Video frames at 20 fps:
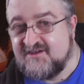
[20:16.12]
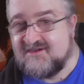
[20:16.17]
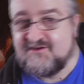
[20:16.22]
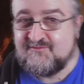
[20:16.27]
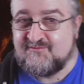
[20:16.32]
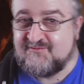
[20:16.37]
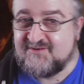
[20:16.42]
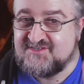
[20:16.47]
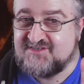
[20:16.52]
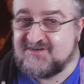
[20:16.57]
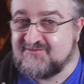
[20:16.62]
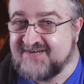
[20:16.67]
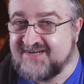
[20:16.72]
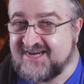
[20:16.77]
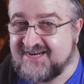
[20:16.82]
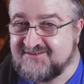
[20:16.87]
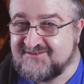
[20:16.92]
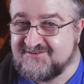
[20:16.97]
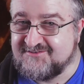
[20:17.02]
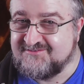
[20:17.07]
which I'll
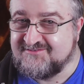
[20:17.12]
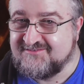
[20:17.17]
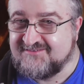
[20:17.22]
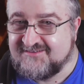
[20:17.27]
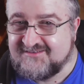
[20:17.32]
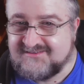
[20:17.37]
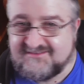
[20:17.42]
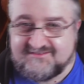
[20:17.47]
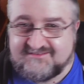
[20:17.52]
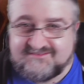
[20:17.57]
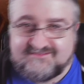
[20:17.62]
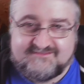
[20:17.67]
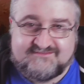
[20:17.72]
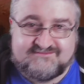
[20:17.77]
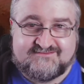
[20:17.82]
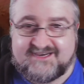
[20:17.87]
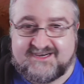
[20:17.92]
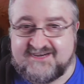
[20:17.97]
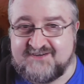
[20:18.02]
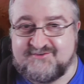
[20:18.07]
get to.
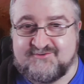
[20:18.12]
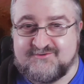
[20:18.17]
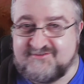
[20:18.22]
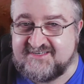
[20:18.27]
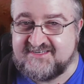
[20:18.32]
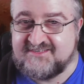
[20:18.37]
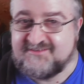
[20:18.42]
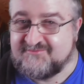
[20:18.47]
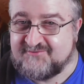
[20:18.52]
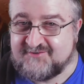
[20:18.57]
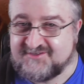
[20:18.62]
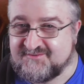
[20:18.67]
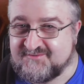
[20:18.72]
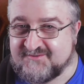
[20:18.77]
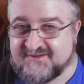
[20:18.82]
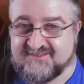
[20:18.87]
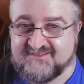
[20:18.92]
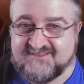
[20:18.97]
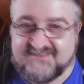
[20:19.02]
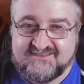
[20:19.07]
I adore
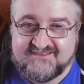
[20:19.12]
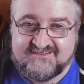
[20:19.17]
1941.